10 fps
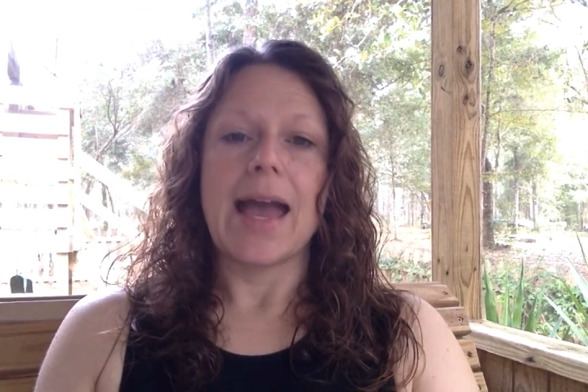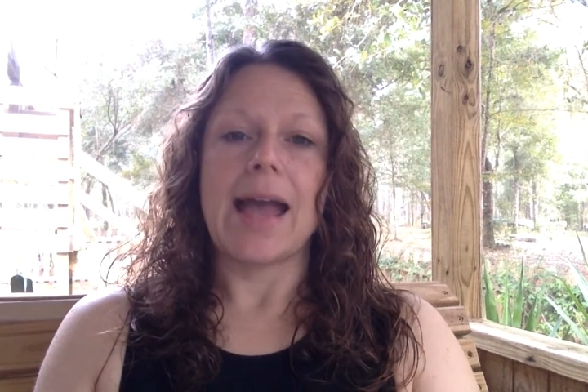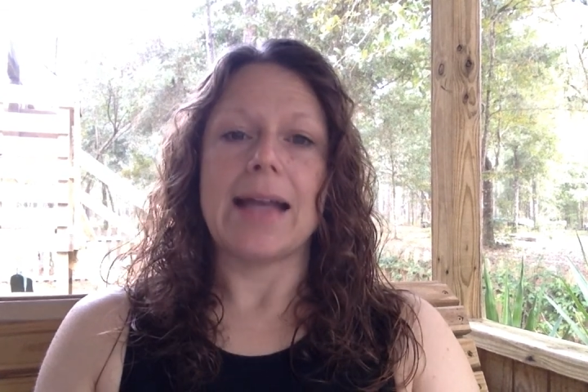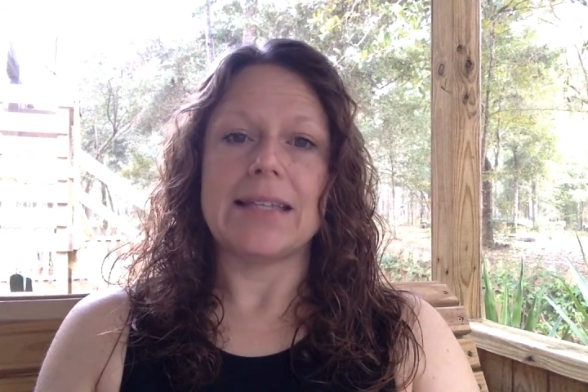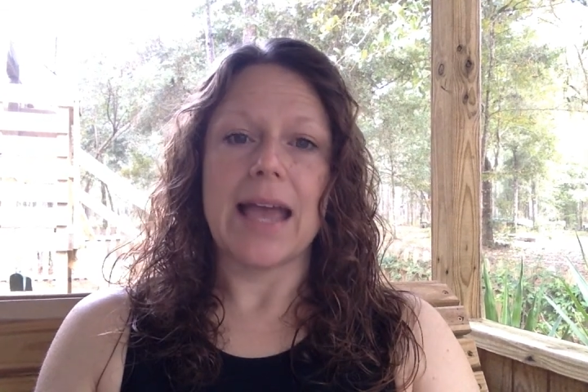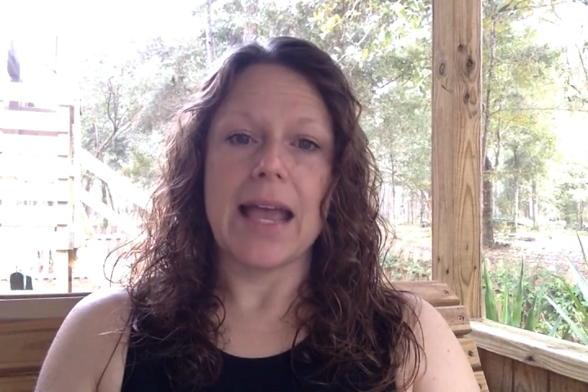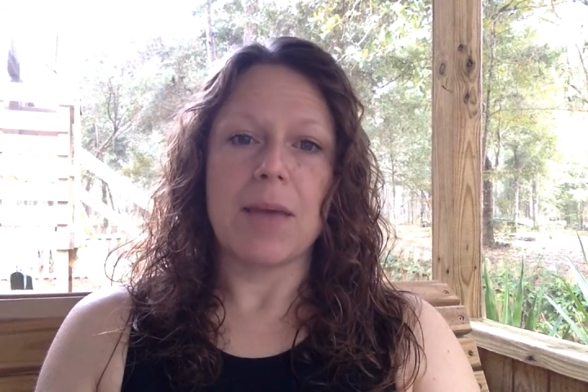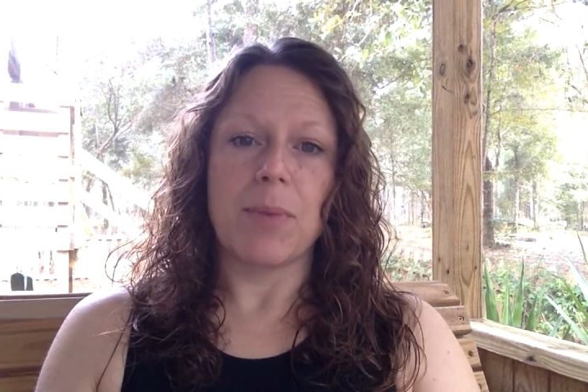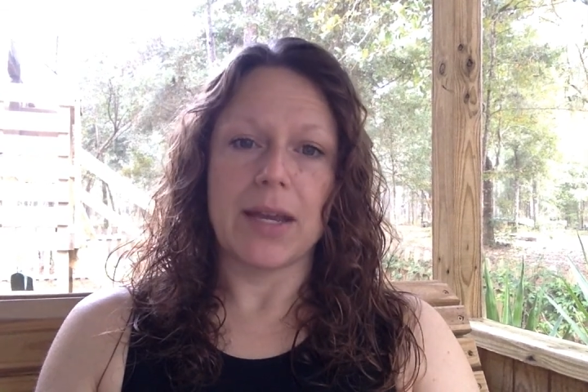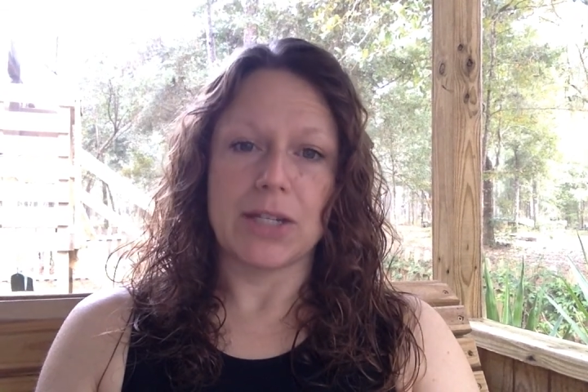and
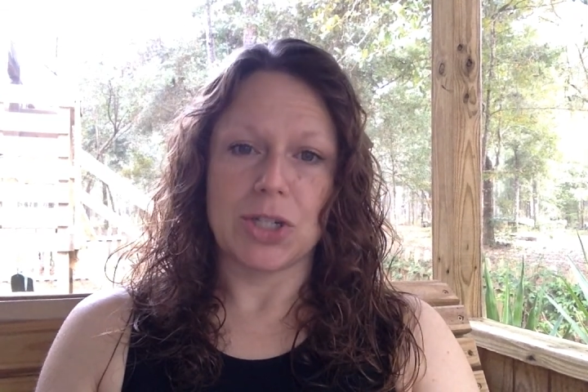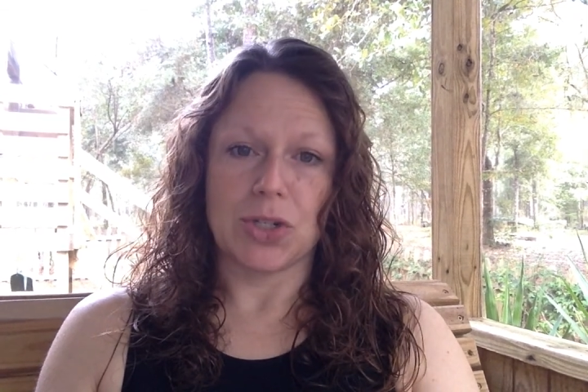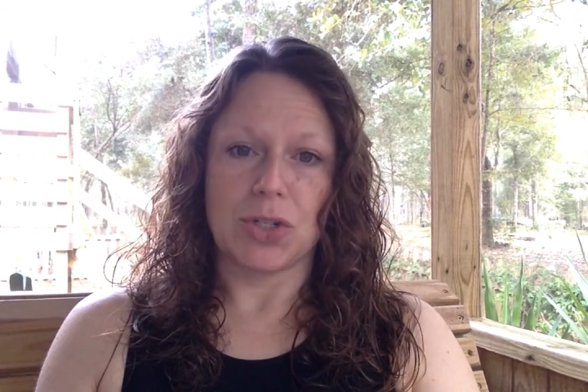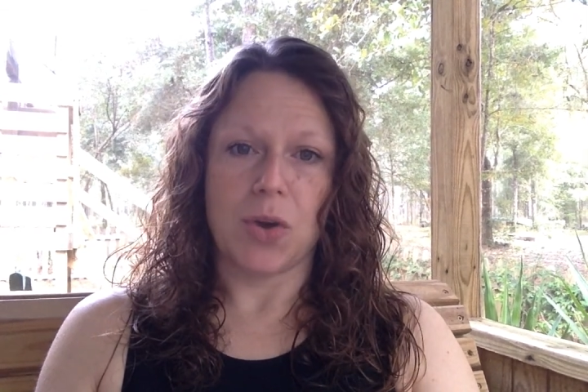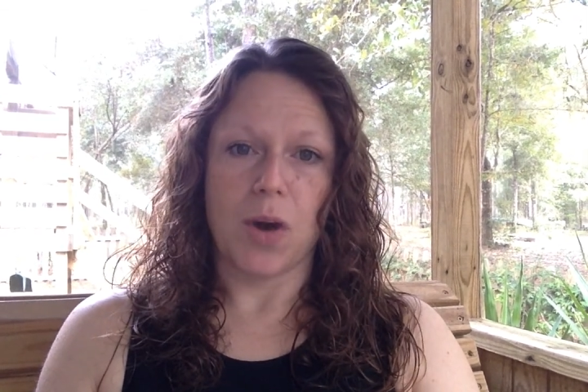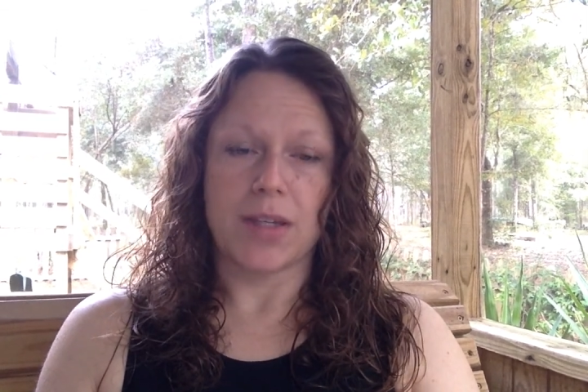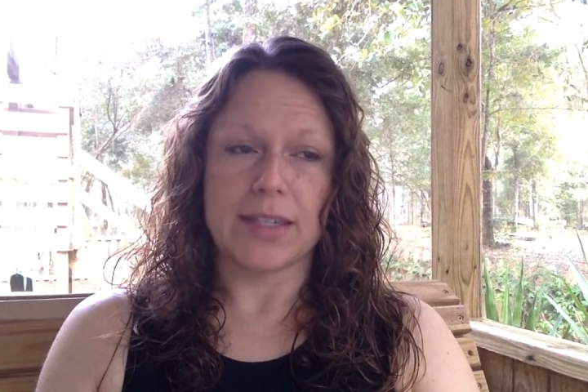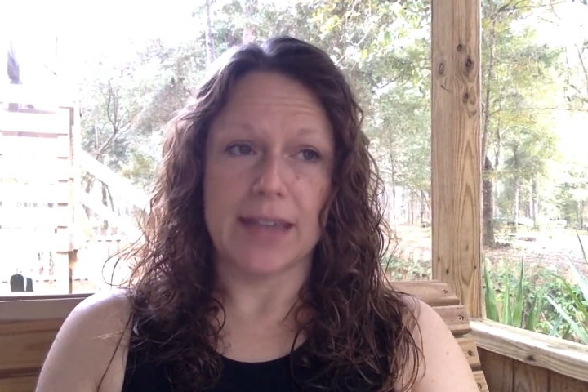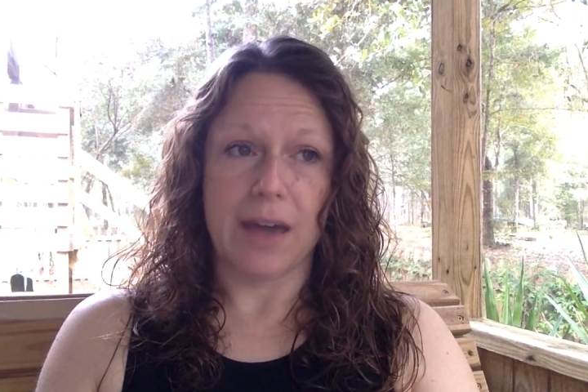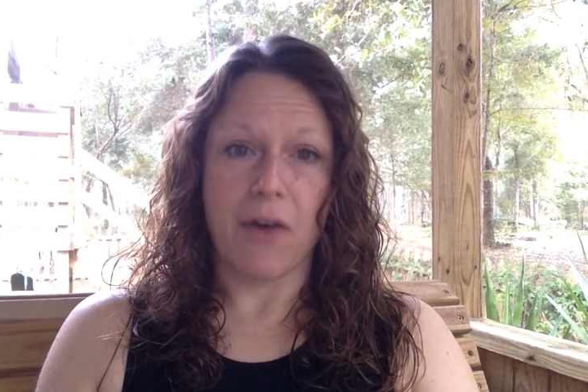take pictures
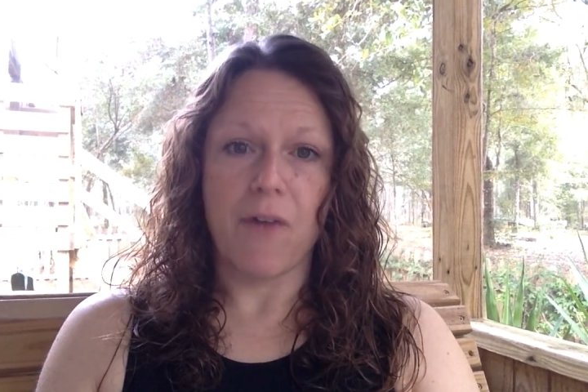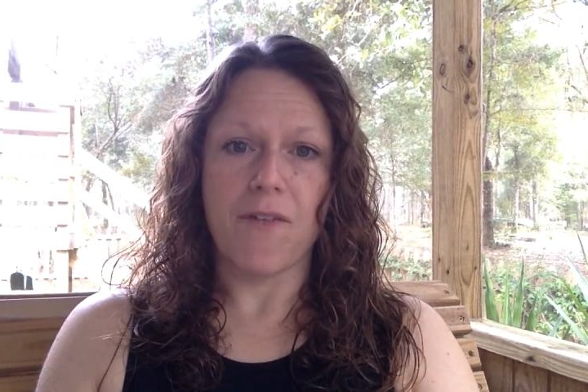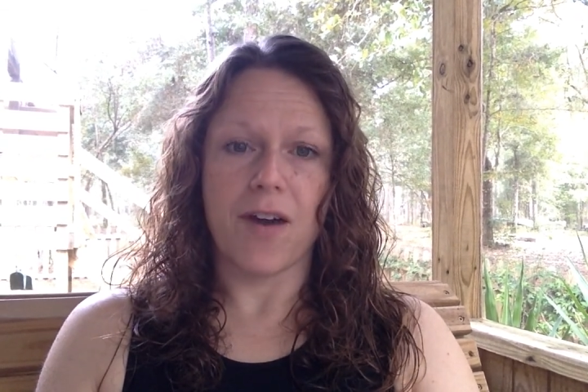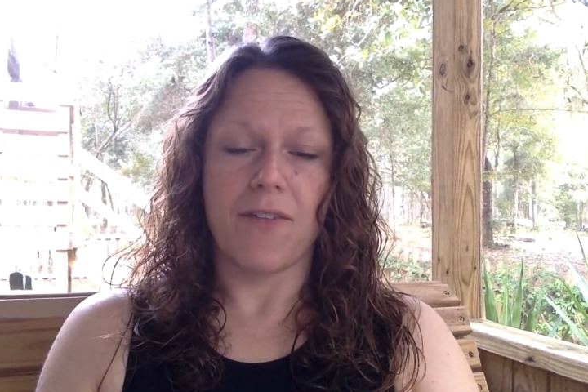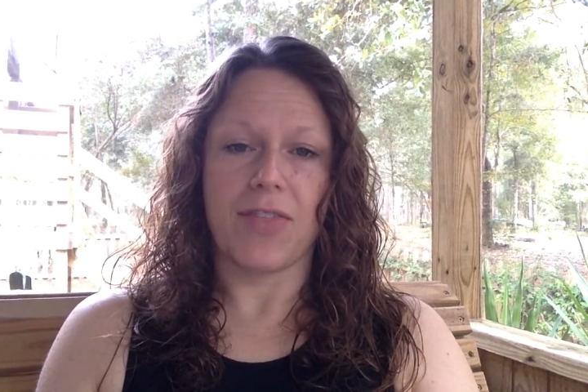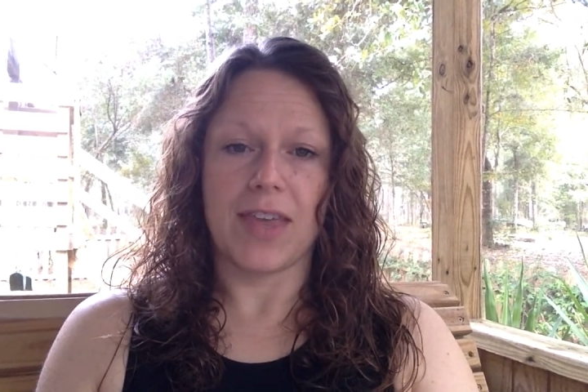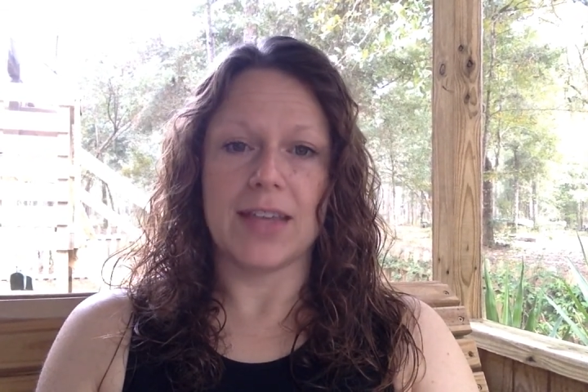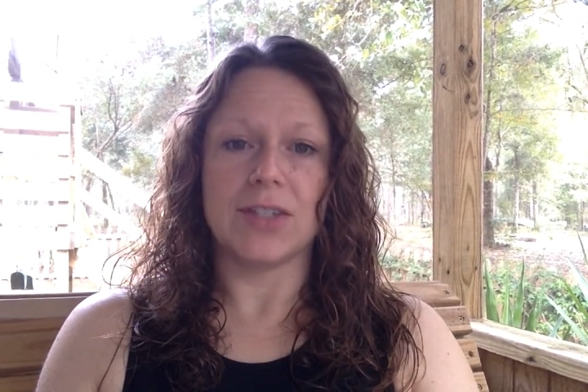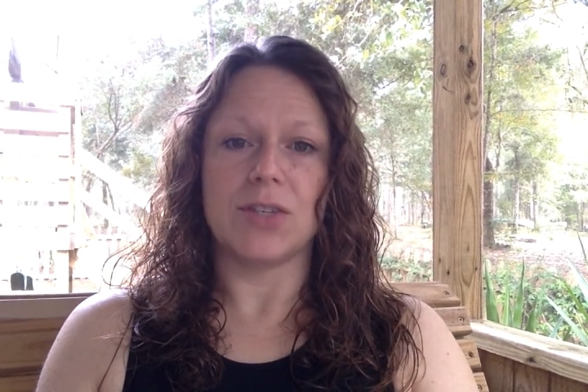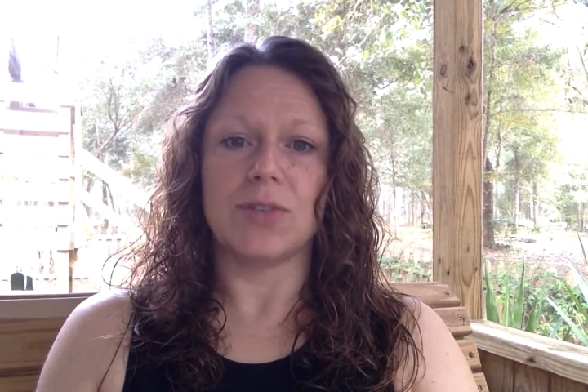yourself of
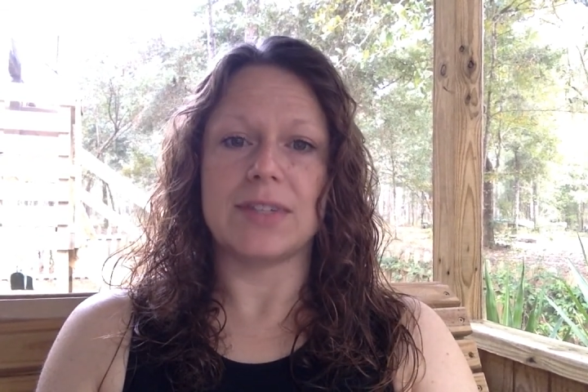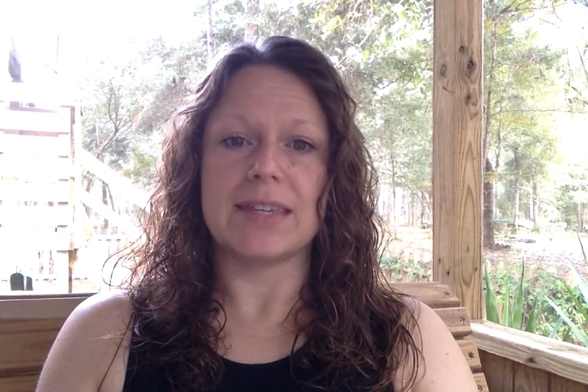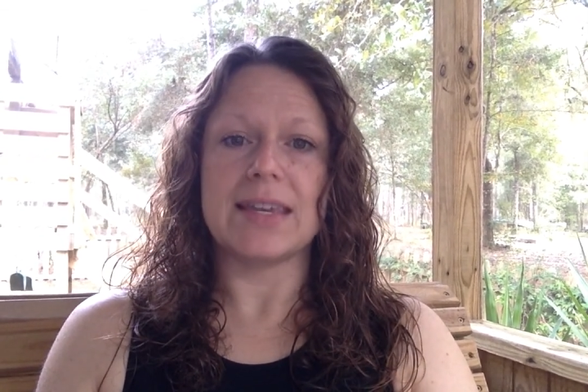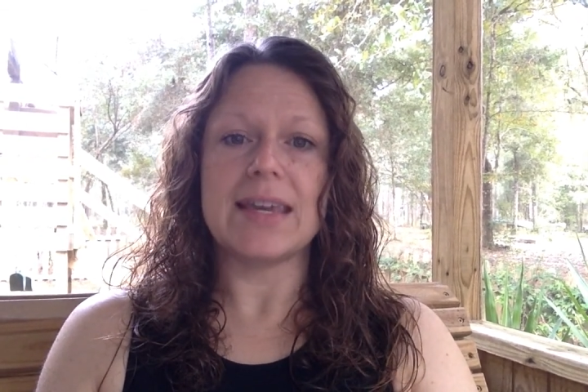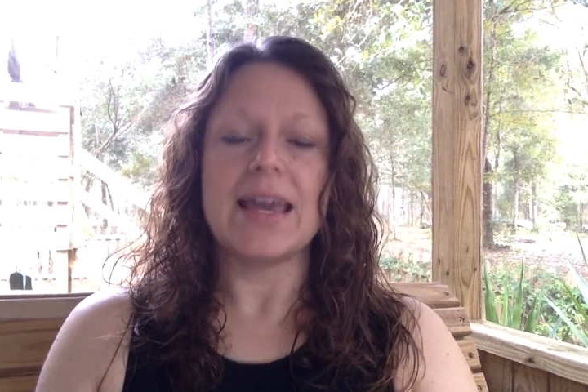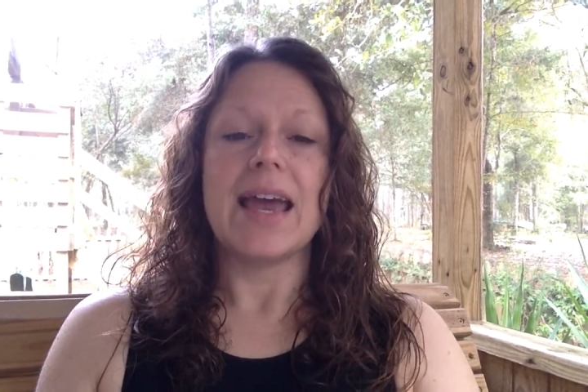things you see.